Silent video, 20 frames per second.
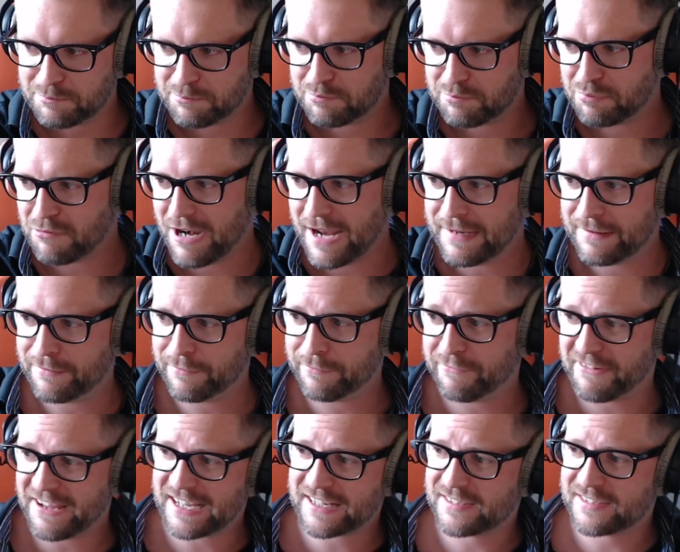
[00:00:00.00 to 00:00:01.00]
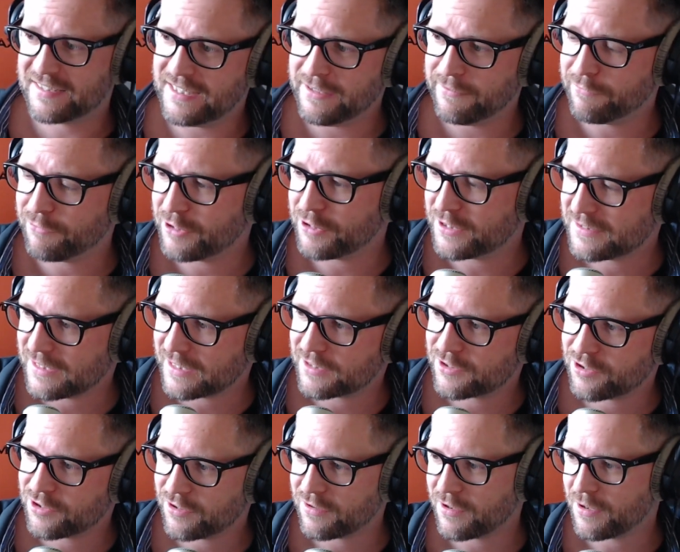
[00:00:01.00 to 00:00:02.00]
brand of vaccine for your second
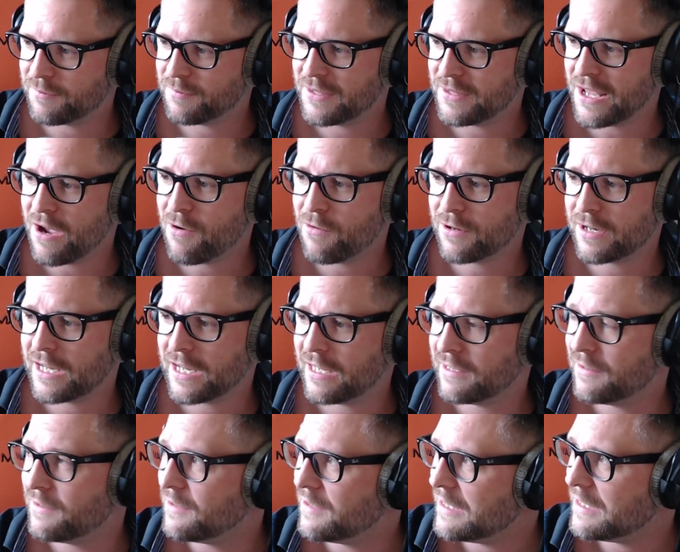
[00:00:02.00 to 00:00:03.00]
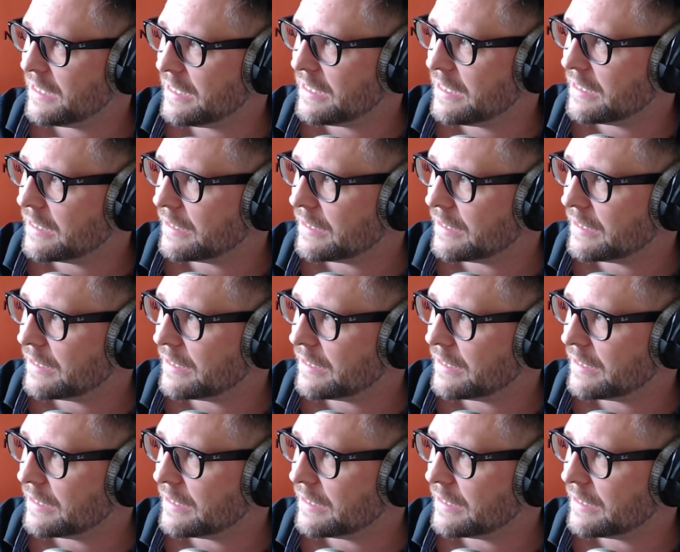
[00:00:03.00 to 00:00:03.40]
shot. So I'm now getting the